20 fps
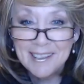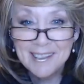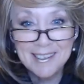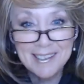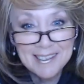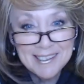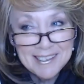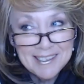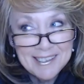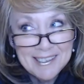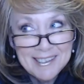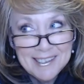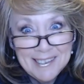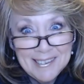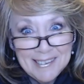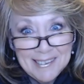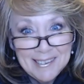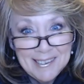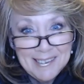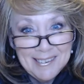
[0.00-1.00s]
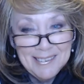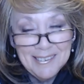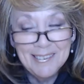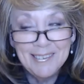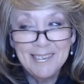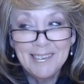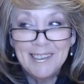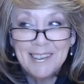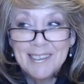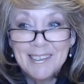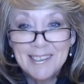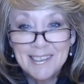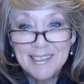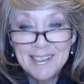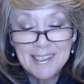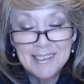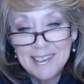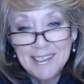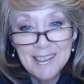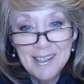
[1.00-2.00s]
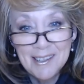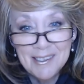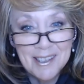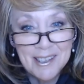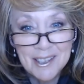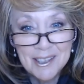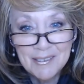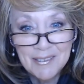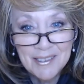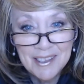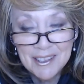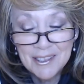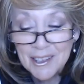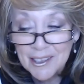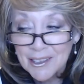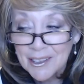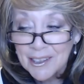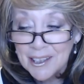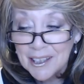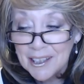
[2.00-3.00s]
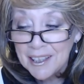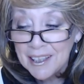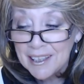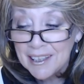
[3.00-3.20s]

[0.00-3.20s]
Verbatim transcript: And it's just so cold and just you know, they just feel so good.